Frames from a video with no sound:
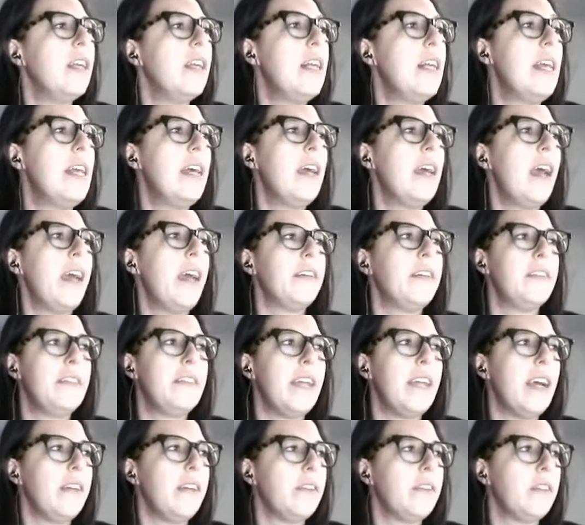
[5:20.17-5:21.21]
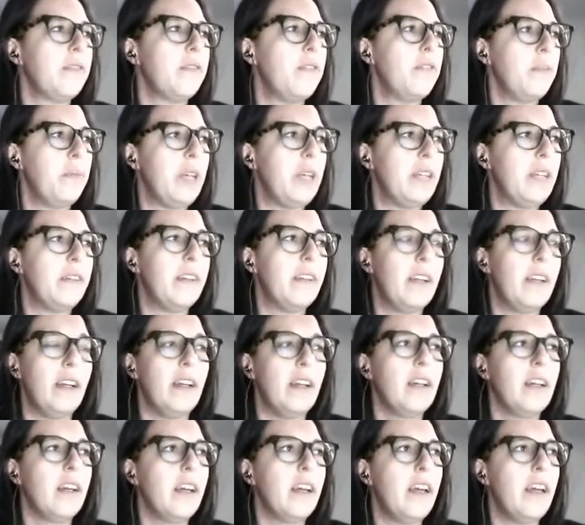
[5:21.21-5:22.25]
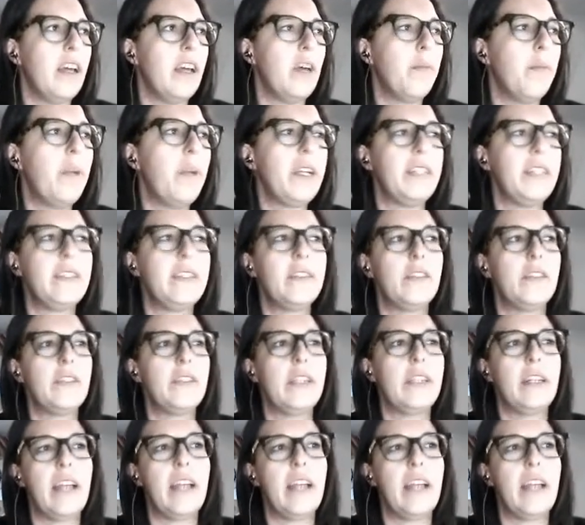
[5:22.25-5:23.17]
at the end of the middle Pleistocene,